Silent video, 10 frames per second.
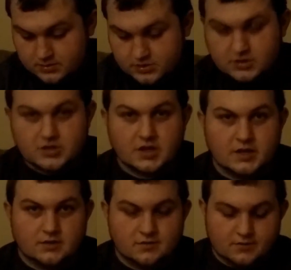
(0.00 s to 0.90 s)
just shy
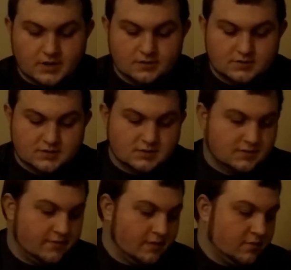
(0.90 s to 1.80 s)
of 2 ounces
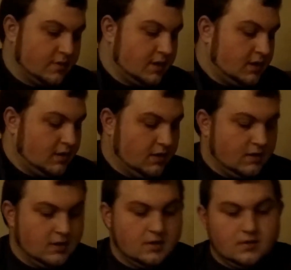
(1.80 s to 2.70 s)
for the weight.
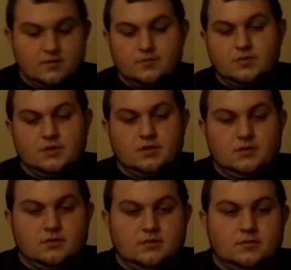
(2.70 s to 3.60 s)
But
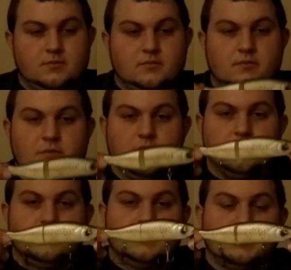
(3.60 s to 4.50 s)

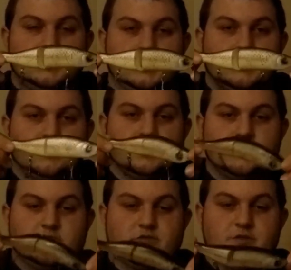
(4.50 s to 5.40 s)
see here, it's
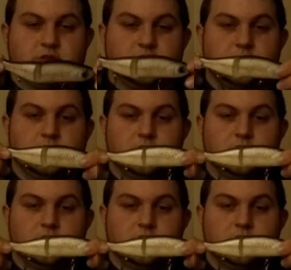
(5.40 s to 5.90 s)
all jointed.